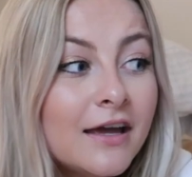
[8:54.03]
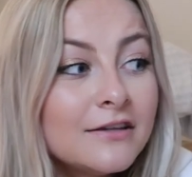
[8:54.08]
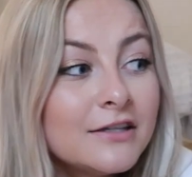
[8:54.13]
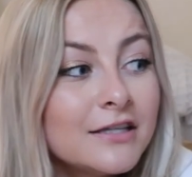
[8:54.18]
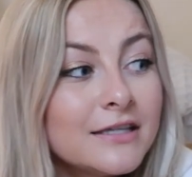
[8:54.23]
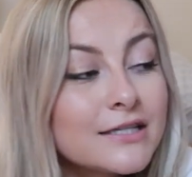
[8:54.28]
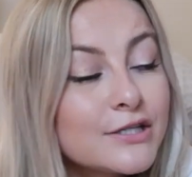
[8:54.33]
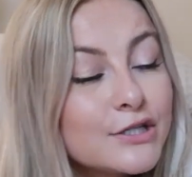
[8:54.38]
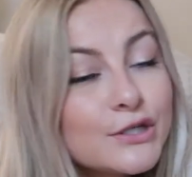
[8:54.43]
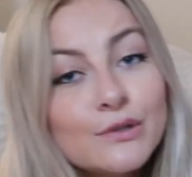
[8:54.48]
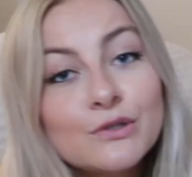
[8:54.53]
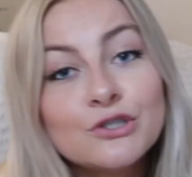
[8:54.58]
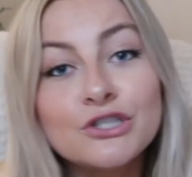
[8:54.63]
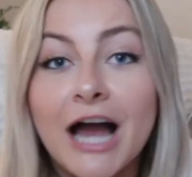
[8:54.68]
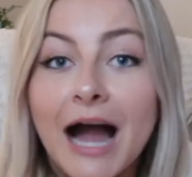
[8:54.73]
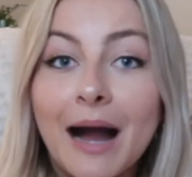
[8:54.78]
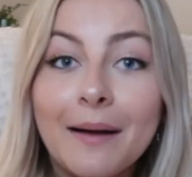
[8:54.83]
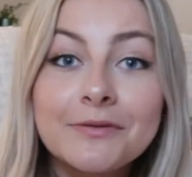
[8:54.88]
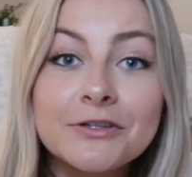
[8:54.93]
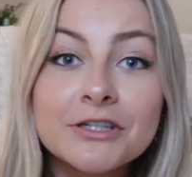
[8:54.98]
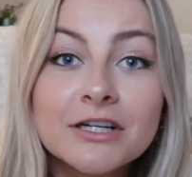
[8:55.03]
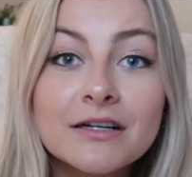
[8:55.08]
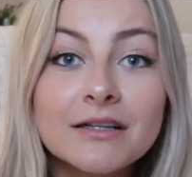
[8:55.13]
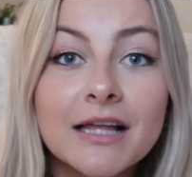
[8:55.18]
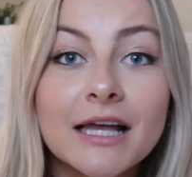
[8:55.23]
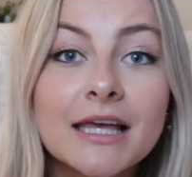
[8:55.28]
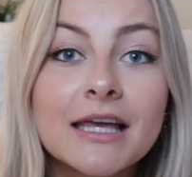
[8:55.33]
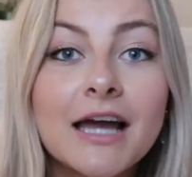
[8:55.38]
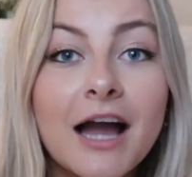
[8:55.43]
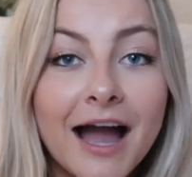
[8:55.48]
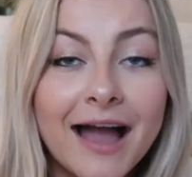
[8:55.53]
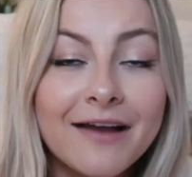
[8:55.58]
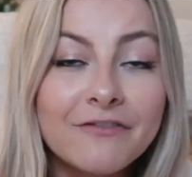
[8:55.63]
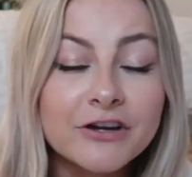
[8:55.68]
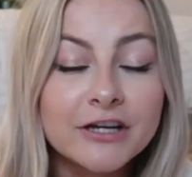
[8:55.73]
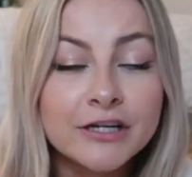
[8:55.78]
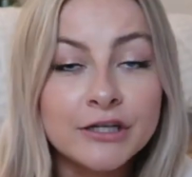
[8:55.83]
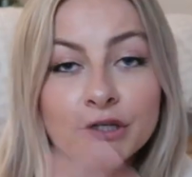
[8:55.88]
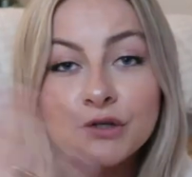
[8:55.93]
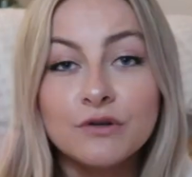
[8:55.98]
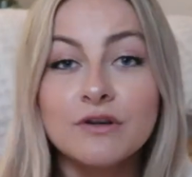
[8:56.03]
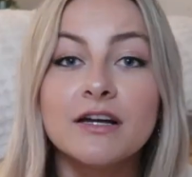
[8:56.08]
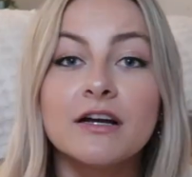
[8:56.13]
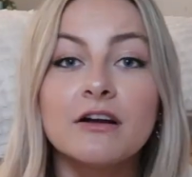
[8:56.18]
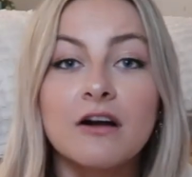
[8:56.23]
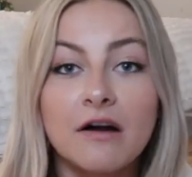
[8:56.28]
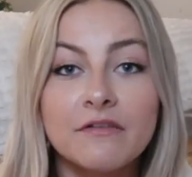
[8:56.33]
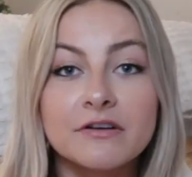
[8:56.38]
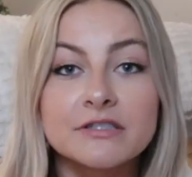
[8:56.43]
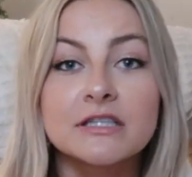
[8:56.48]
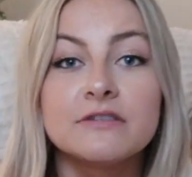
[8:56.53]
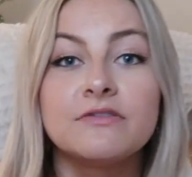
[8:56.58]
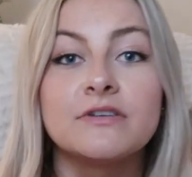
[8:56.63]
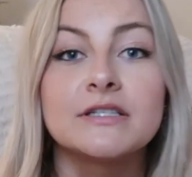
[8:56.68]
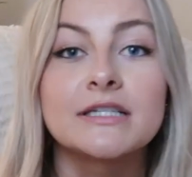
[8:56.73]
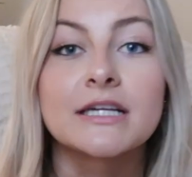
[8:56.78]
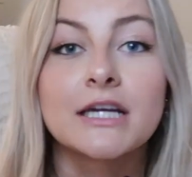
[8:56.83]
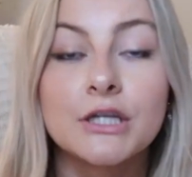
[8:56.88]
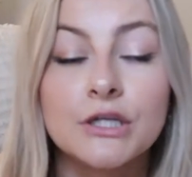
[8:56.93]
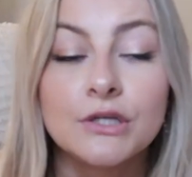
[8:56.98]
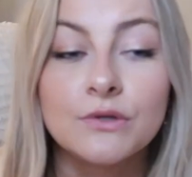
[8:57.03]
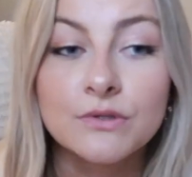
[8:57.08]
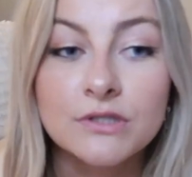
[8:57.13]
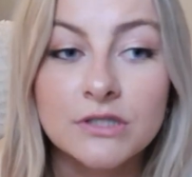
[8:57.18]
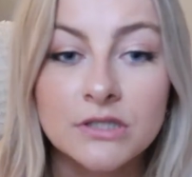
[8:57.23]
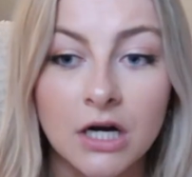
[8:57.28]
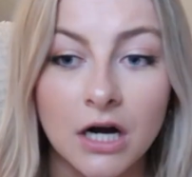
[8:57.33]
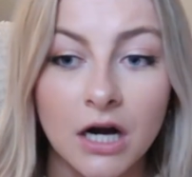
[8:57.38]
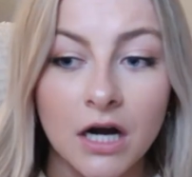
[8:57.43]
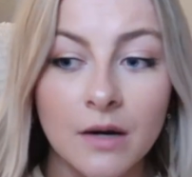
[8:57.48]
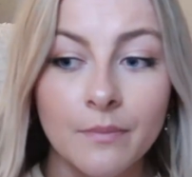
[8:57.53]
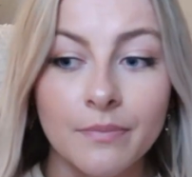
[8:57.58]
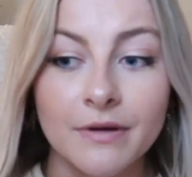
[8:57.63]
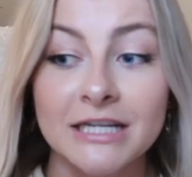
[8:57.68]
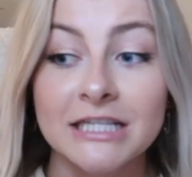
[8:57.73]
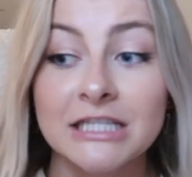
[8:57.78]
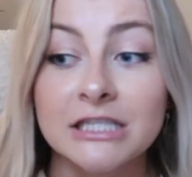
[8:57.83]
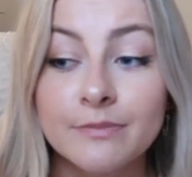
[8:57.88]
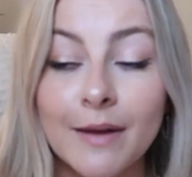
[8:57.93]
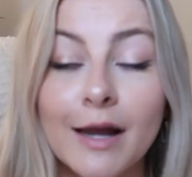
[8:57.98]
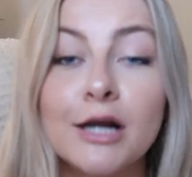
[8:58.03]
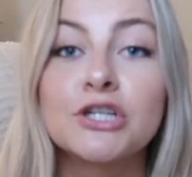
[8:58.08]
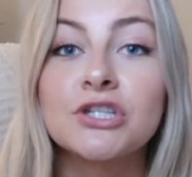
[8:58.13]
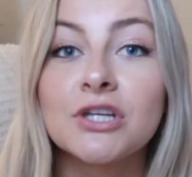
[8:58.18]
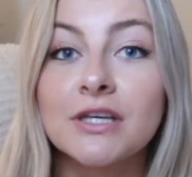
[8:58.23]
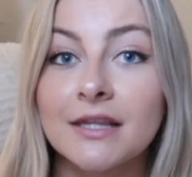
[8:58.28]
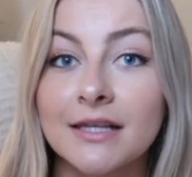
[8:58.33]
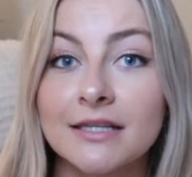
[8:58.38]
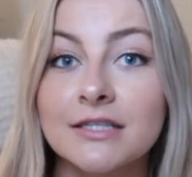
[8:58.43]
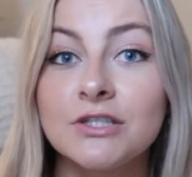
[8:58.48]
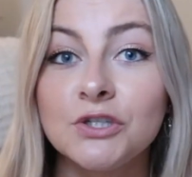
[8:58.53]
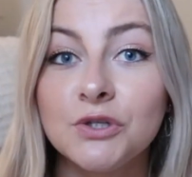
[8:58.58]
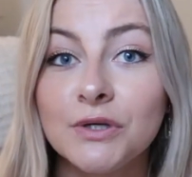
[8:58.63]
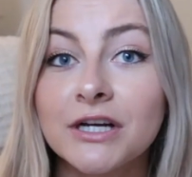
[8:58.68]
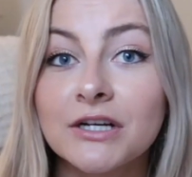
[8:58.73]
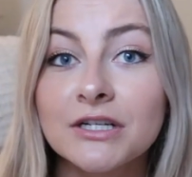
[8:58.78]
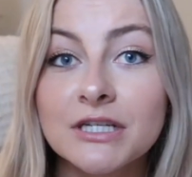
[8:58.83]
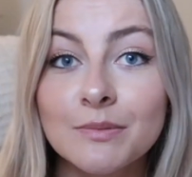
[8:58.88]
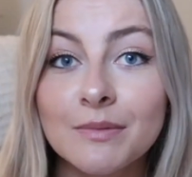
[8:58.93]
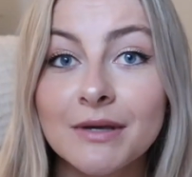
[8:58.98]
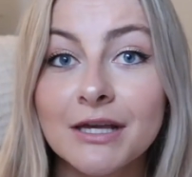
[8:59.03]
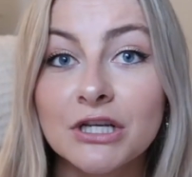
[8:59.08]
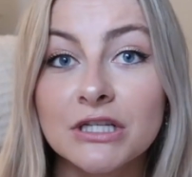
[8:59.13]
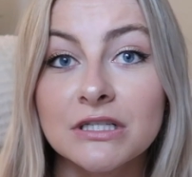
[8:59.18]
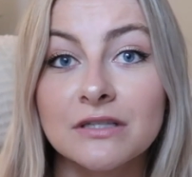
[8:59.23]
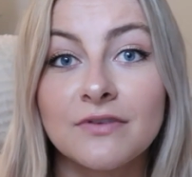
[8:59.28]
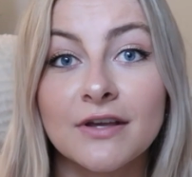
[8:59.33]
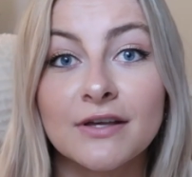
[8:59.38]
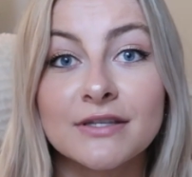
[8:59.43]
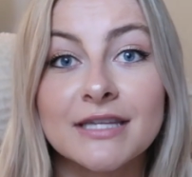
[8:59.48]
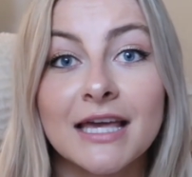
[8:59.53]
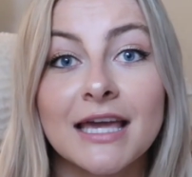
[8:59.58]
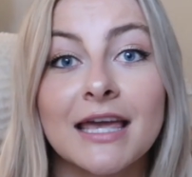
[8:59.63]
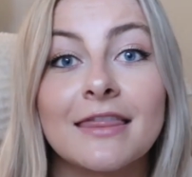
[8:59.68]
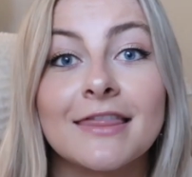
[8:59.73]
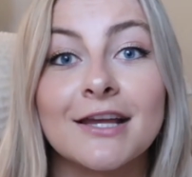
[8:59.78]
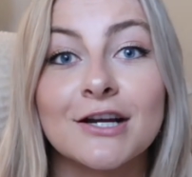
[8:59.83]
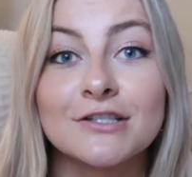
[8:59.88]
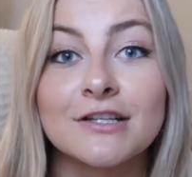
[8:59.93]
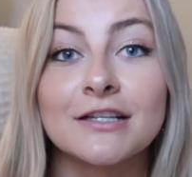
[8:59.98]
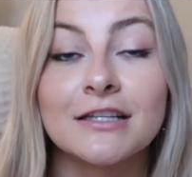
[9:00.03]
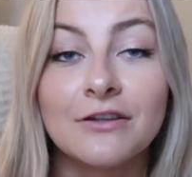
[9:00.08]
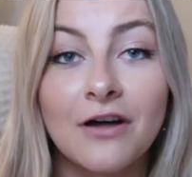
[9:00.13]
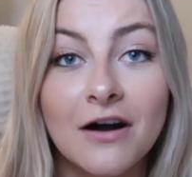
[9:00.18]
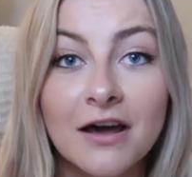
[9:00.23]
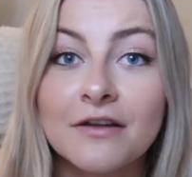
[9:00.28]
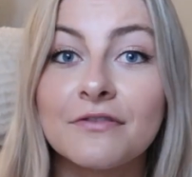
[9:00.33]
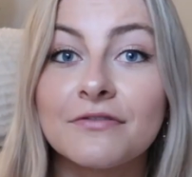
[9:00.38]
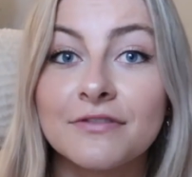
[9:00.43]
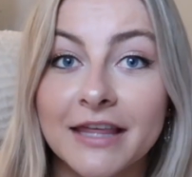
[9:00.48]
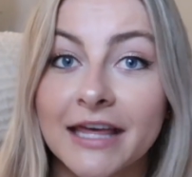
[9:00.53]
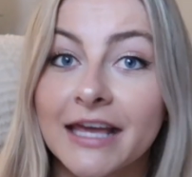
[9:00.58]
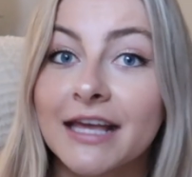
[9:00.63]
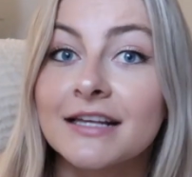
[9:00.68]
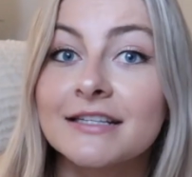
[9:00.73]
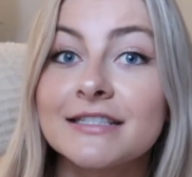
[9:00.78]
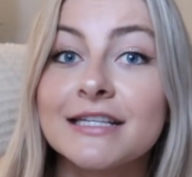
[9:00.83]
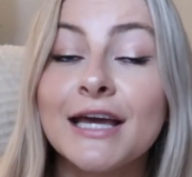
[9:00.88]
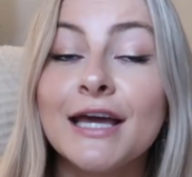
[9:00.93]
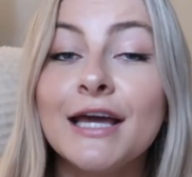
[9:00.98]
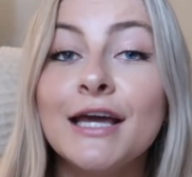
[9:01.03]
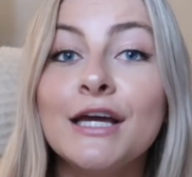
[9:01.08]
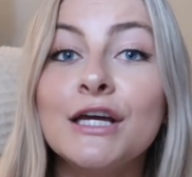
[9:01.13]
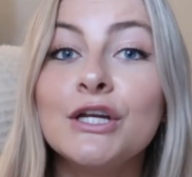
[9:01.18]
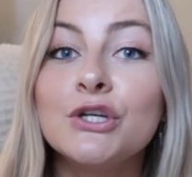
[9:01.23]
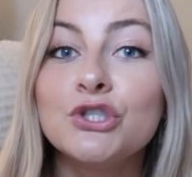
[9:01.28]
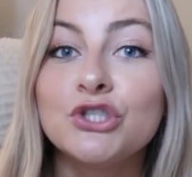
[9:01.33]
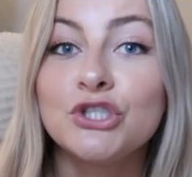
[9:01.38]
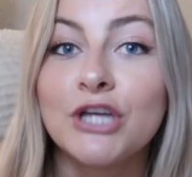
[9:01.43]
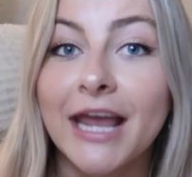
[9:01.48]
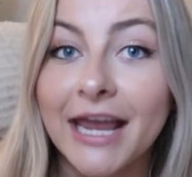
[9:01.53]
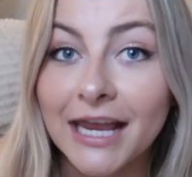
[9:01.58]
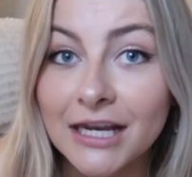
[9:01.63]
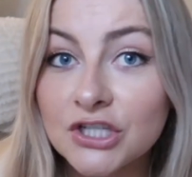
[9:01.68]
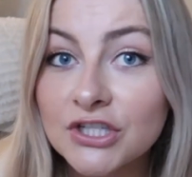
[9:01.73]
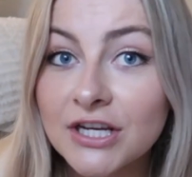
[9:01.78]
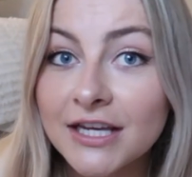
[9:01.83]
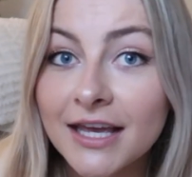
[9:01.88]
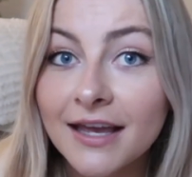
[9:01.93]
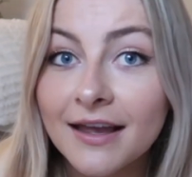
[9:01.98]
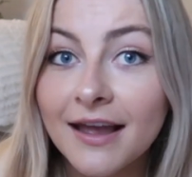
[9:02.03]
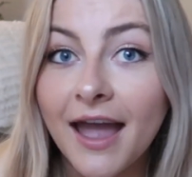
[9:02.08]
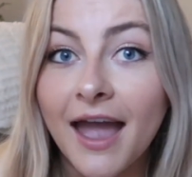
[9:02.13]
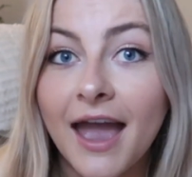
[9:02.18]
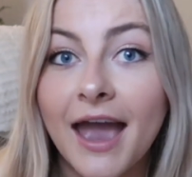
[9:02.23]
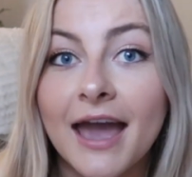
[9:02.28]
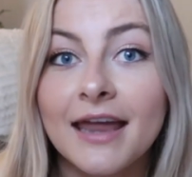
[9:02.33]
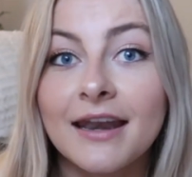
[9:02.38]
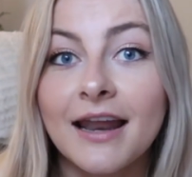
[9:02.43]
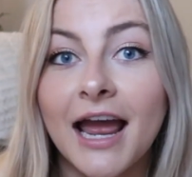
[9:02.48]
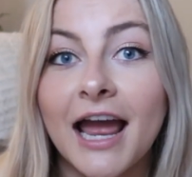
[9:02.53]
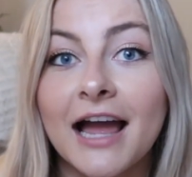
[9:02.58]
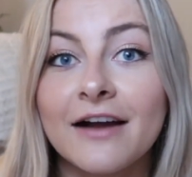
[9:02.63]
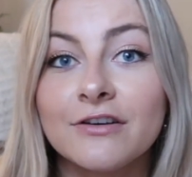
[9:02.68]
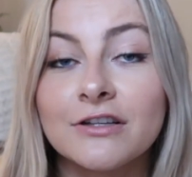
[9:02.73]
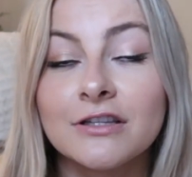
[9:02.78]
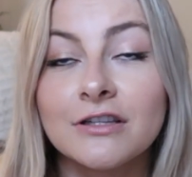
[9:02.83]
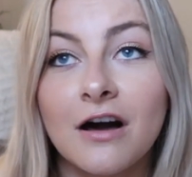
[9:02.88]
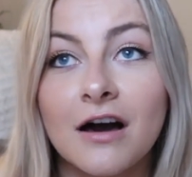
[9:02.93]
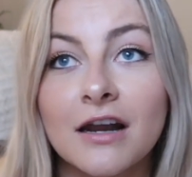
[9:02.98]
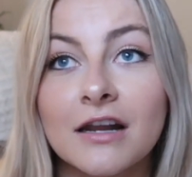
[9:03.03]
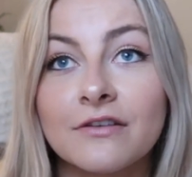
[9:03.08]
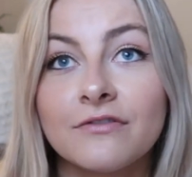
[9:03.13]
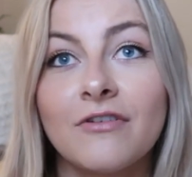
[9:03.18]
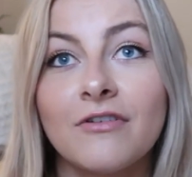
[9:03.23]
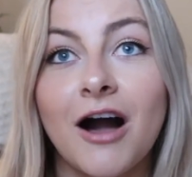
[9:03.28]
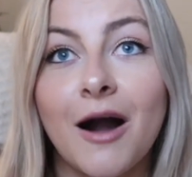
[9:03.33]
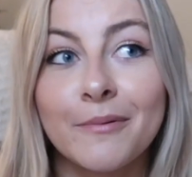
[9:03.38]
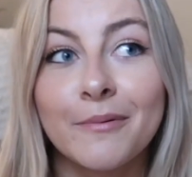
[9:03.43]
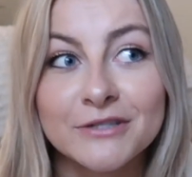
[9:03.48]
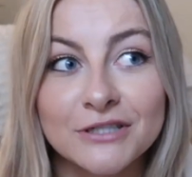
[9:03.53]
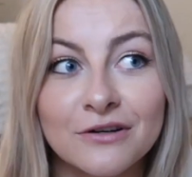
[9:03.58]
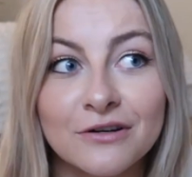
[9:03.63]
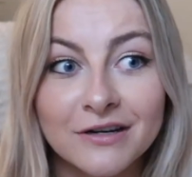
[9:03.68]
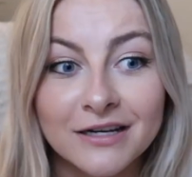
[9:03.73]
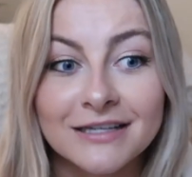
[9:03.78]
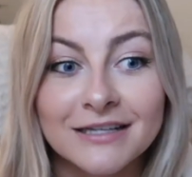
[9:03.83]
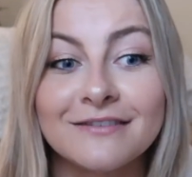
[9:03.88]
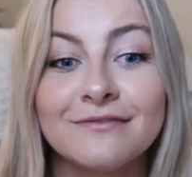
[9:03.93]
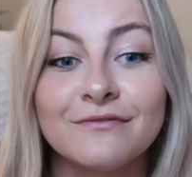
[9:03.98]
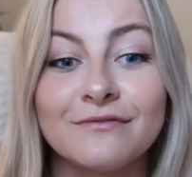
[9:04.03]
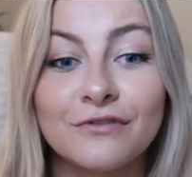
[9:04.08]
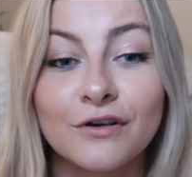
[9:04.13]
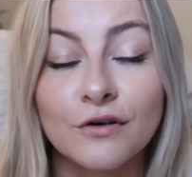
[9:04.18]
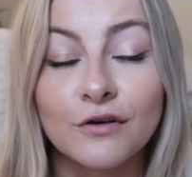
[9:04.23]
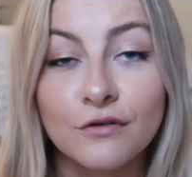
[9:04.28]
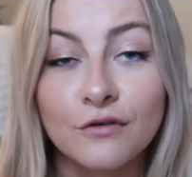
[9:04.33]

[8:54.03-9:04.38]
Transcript: this new chapter. Like every new year obviously feels like a new start, but especially this new year to me just feels like there's a lot of things changing and I have a lot of opportunity for